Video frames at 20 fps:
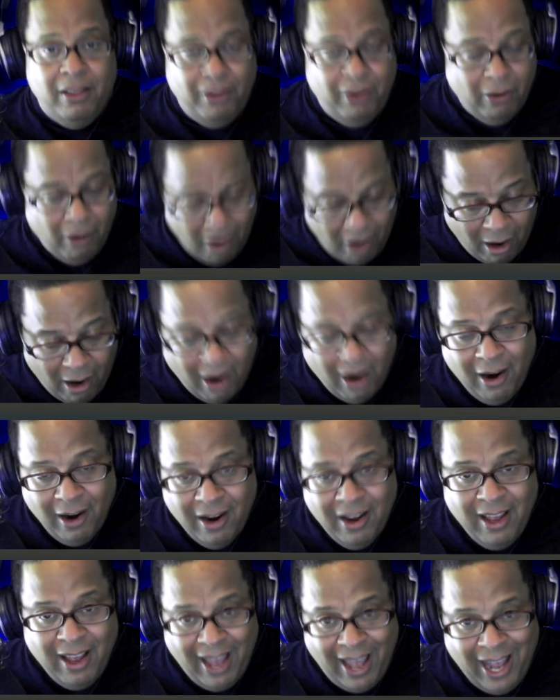There are
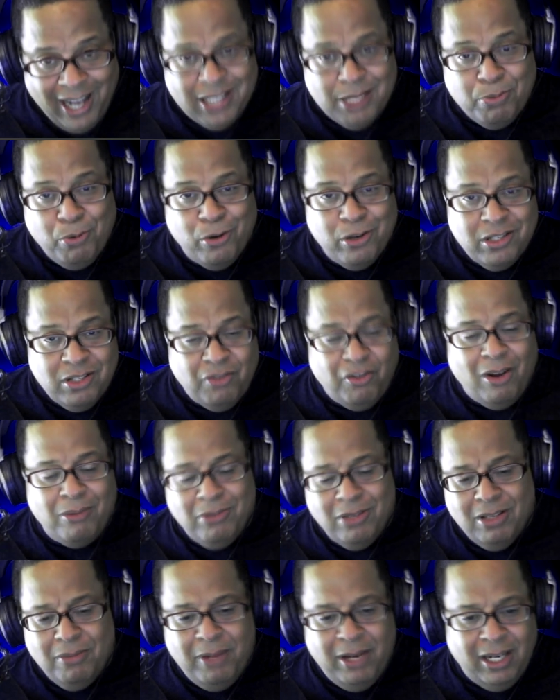exports from
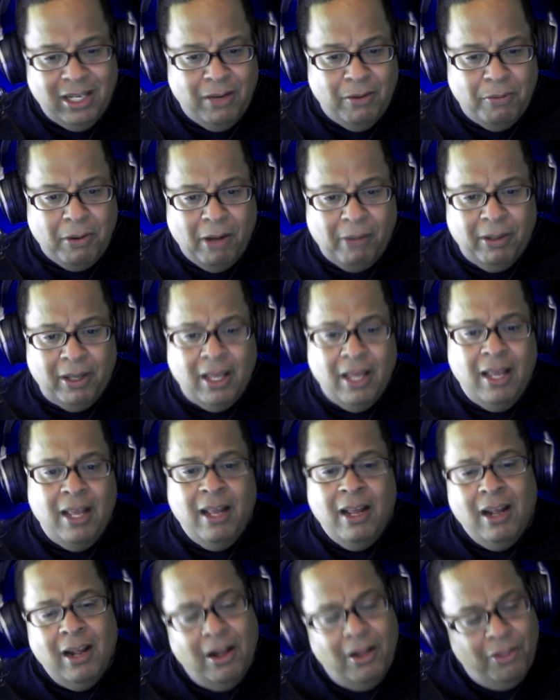the Dominican Republic.
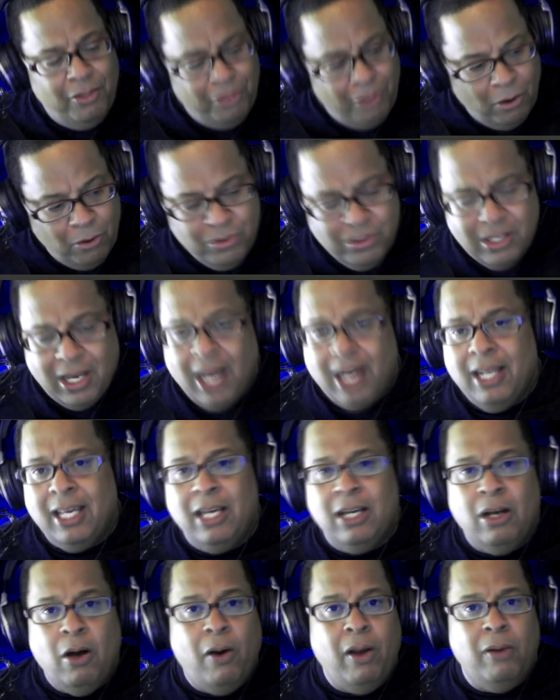Those got to
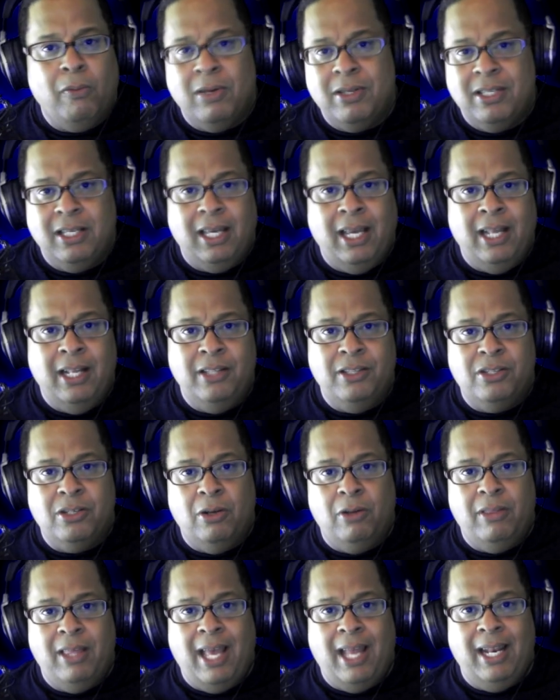get going once again
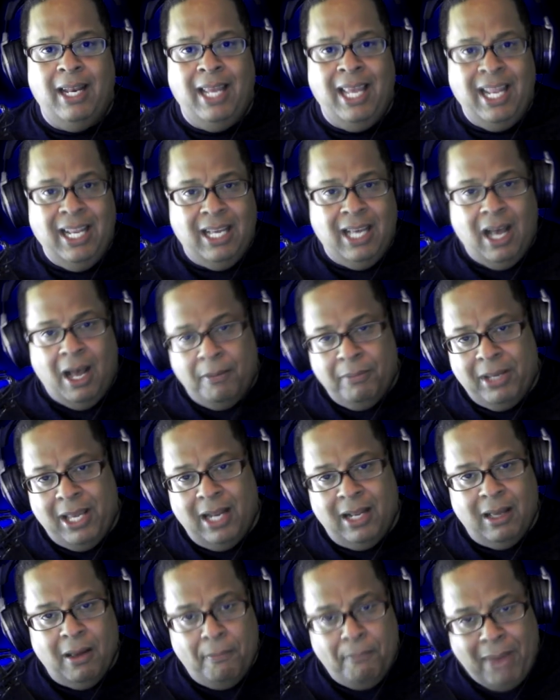so that income
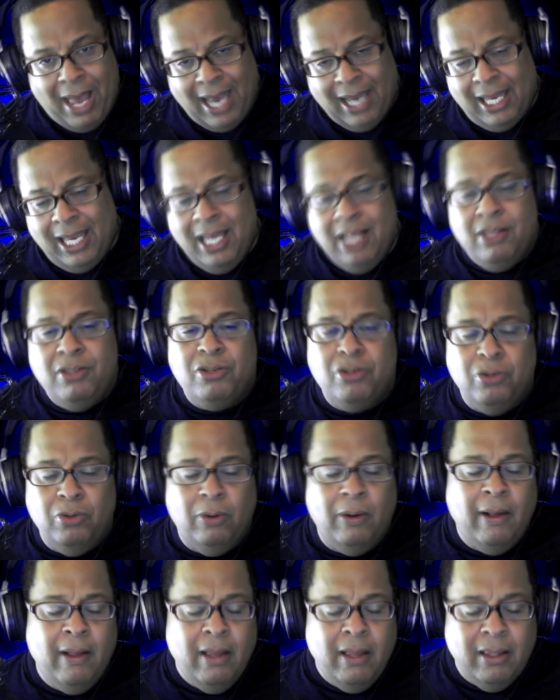can come back into
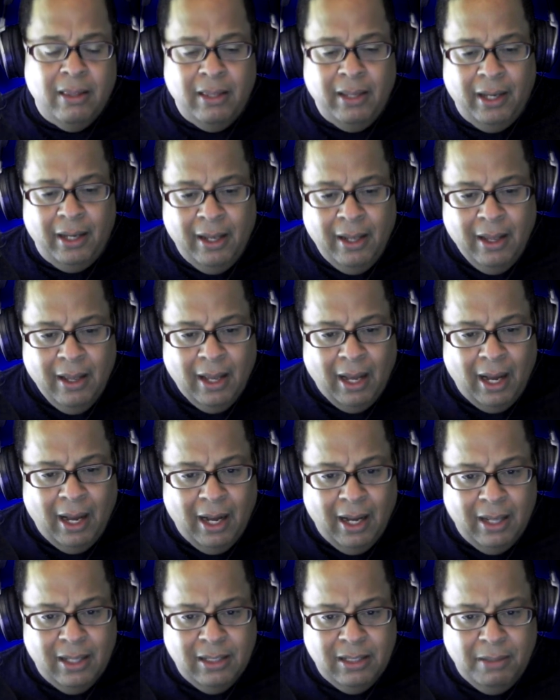the
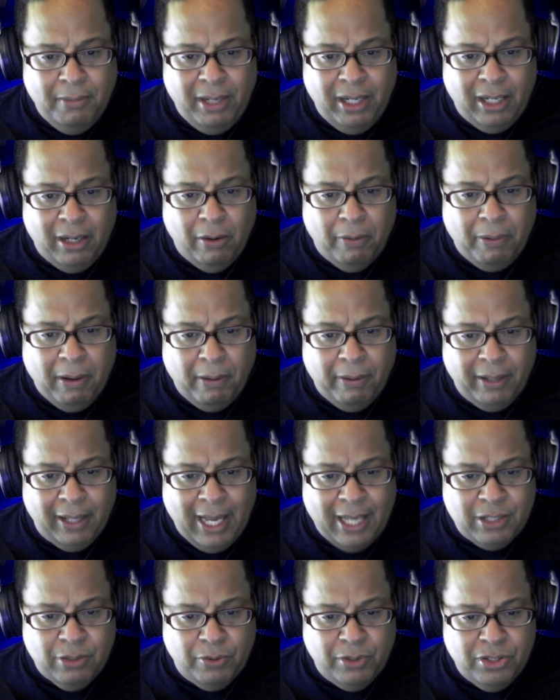Dominican Republic
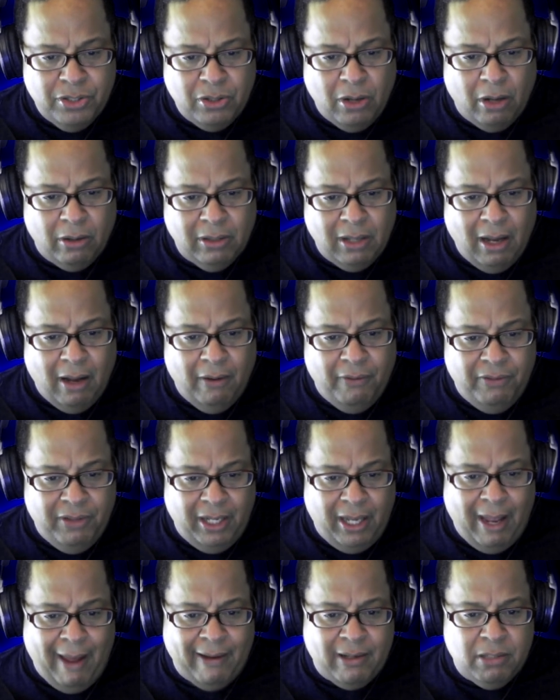as a result of
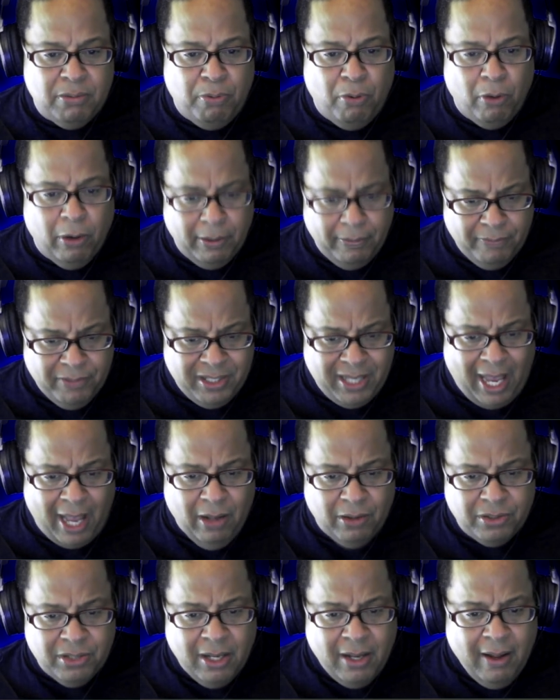the export
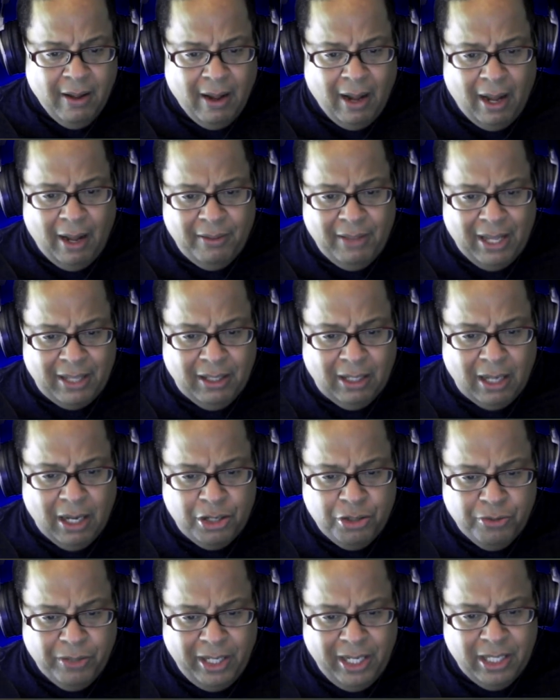sales that the
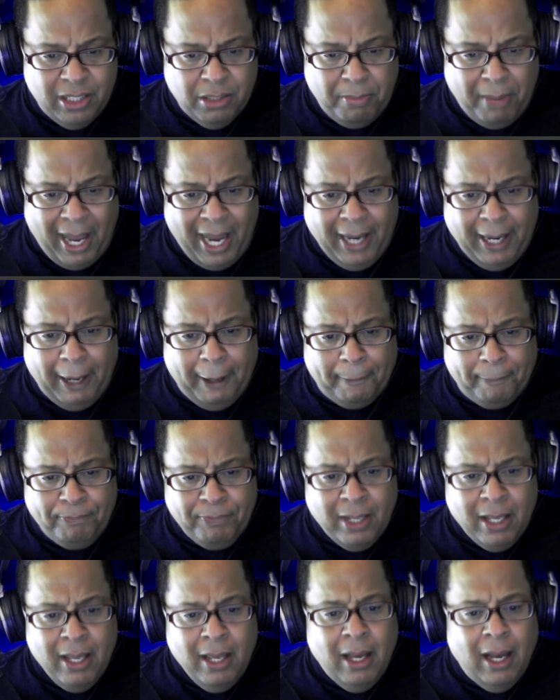country is
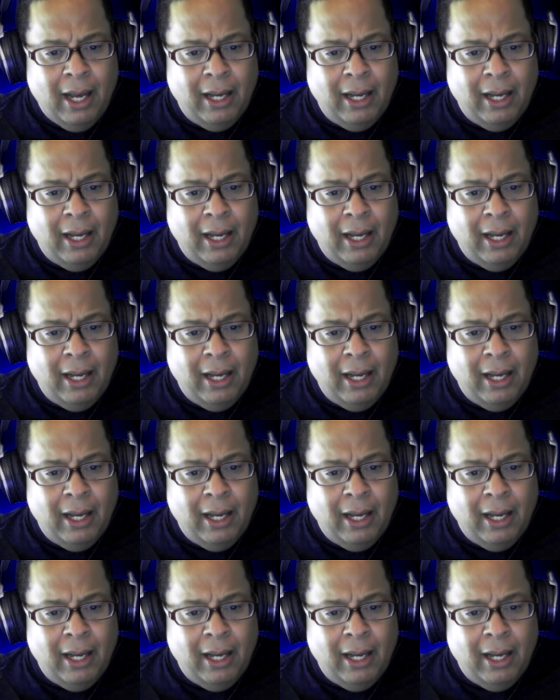making.